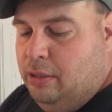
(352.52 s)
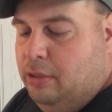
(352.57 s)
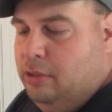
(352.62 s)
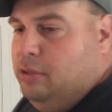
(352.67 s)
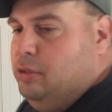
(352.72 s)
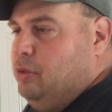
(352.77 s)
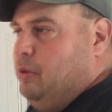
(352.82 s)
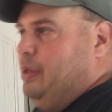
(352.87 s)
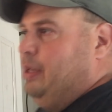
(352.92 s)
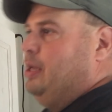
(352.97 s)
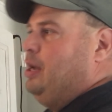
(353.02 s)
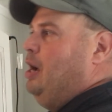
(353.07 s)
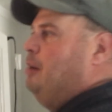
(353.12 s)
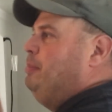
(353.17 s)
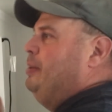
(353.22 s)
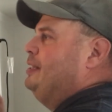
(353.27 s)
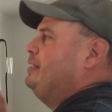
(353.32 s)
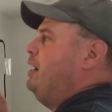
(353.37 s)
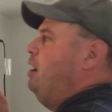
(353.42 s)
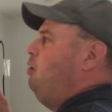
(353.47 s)
So I cut
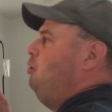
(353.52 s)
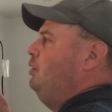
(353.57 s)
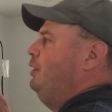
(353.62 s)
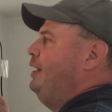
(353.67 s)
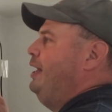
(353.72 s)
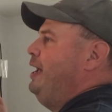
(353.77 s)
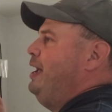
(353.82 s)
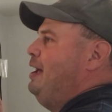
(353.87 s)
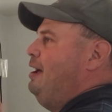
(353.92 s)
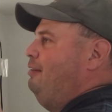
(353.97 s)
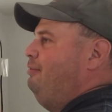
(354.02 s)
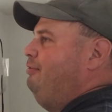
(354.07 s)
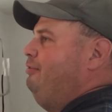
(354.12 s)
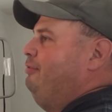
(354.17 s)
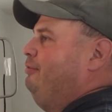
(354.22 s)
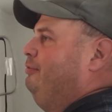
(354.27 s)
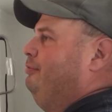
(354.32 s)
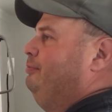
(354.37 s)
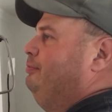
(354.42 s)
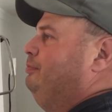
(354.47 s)
my dowel in half.
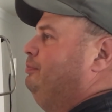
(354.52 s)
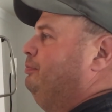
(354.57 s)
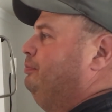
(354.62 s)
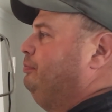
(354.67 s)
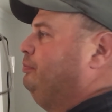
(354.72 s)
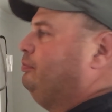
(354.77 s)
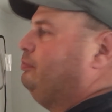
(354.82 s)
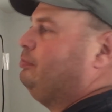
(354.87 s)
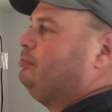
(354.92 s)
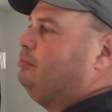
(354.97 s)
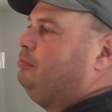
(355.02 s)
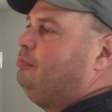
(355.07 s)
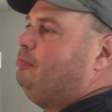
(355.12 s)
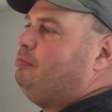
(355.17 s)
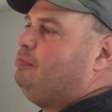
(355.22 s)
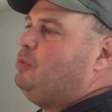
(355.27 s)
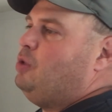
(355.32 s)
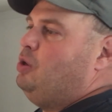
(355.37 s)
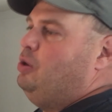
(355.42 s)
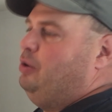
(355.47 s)

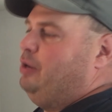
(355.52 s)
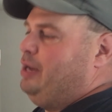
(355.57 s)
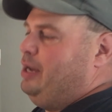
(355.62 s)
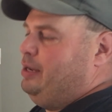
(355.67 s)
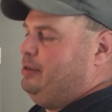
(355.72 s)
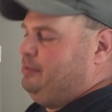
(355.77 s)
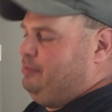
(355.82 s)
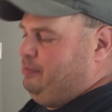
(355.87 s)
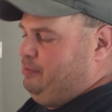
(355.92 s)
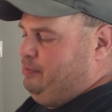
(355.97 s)
Okay.